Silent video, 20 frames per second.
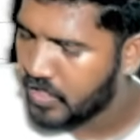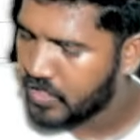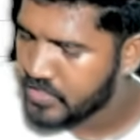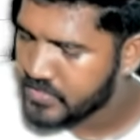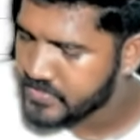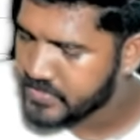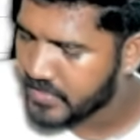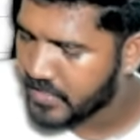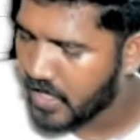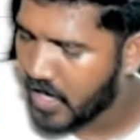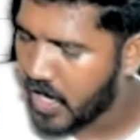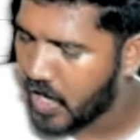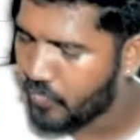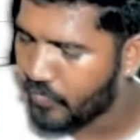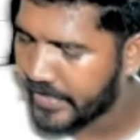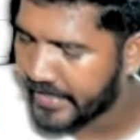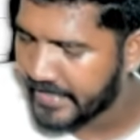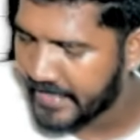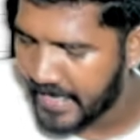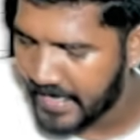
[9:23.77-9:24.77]
Sir, how I
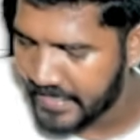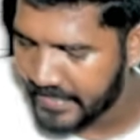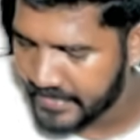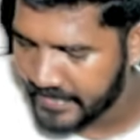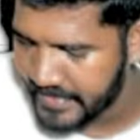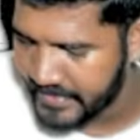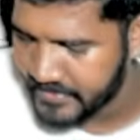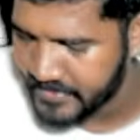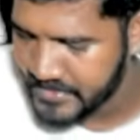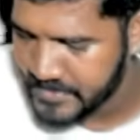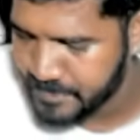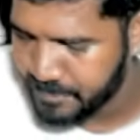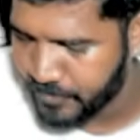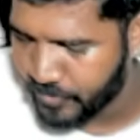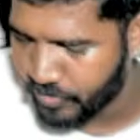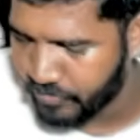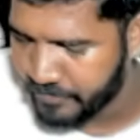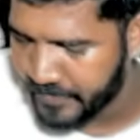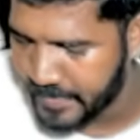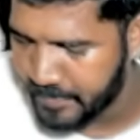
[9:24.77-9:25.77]
calculate this
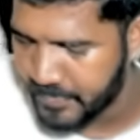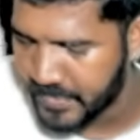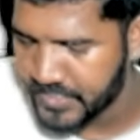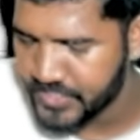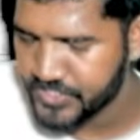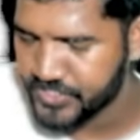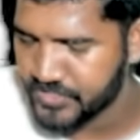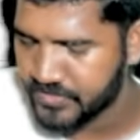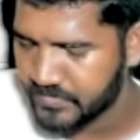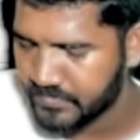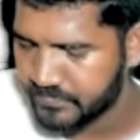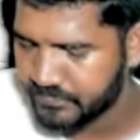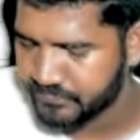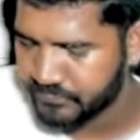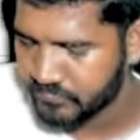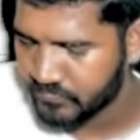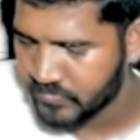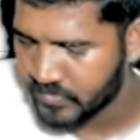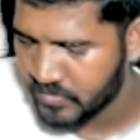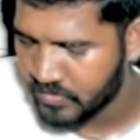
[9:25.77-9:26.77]
profit margin?
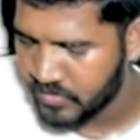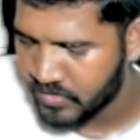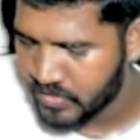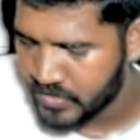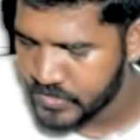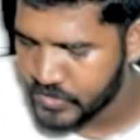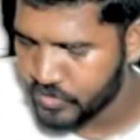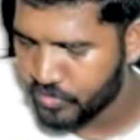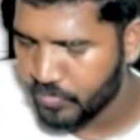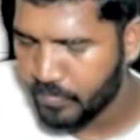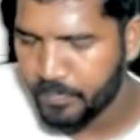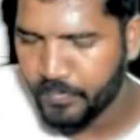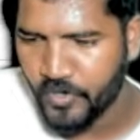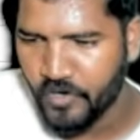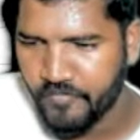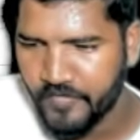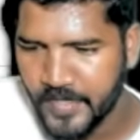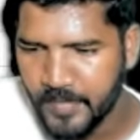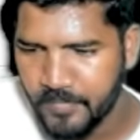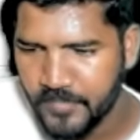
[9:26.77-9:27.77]
So
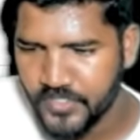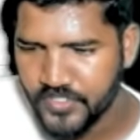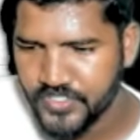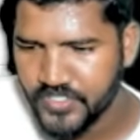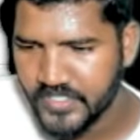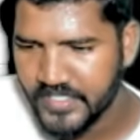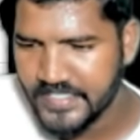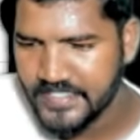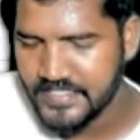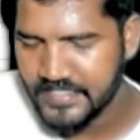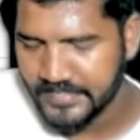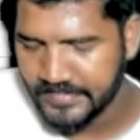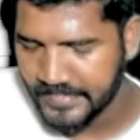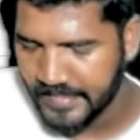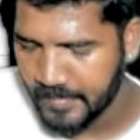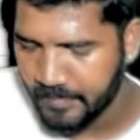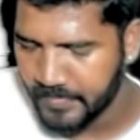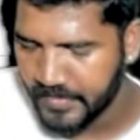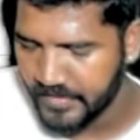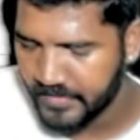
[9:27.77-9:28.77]
profit margin is nothing
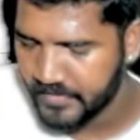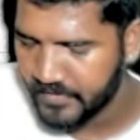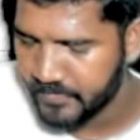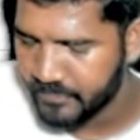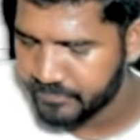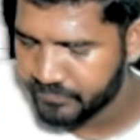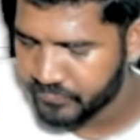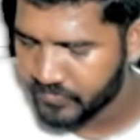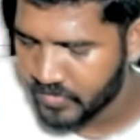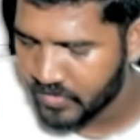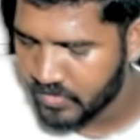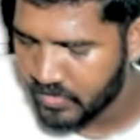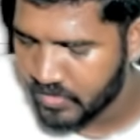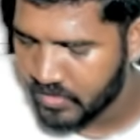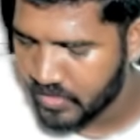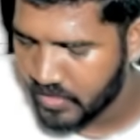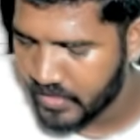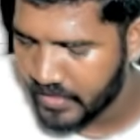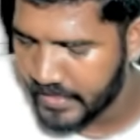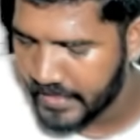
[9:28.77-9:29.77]
but
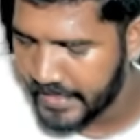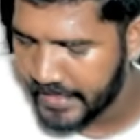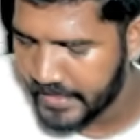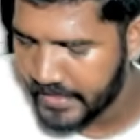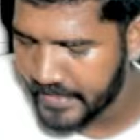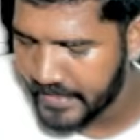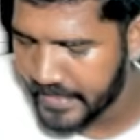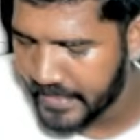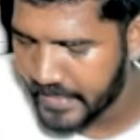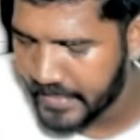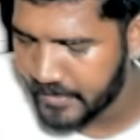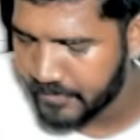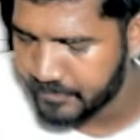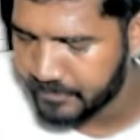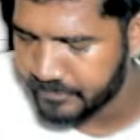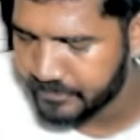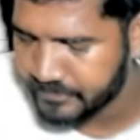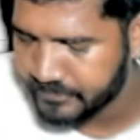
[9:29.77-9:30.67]
net income